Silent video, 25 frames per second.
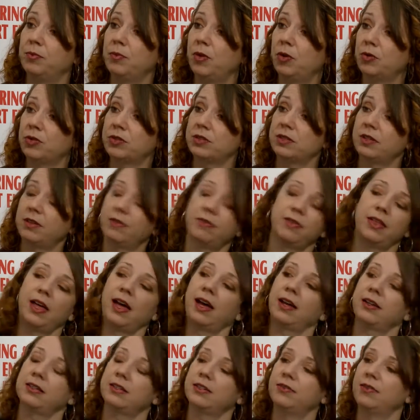most of
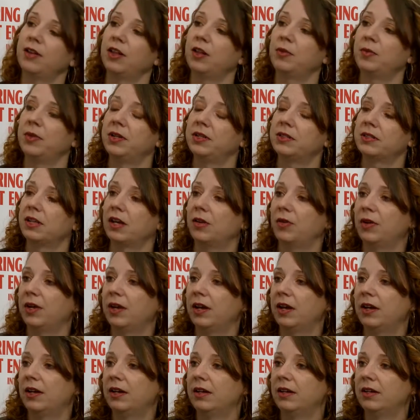that development is
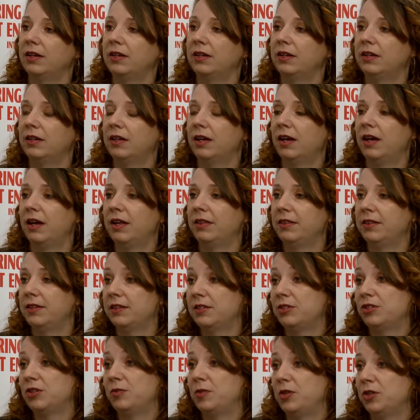going on the
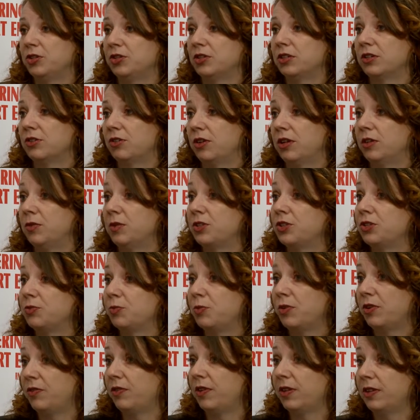distribution grid, which
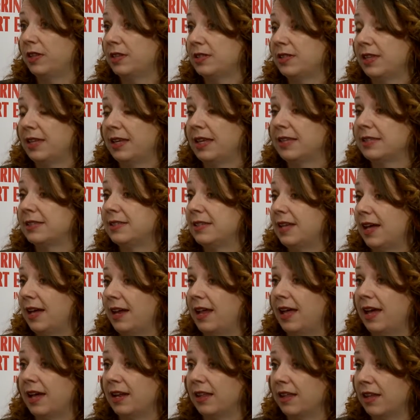previously has
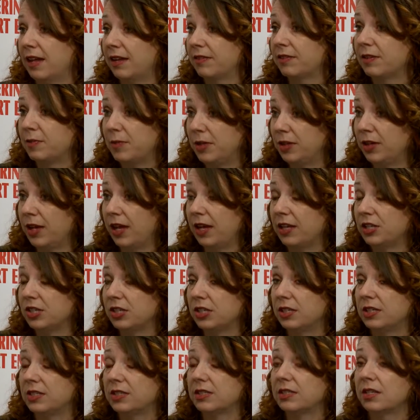not had a lot of
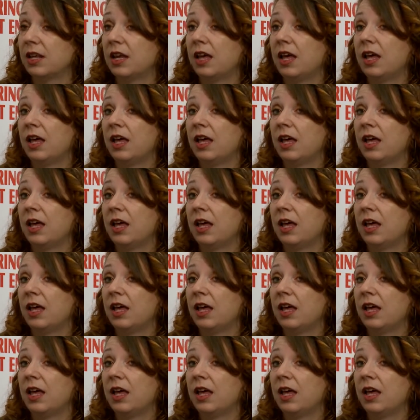communications.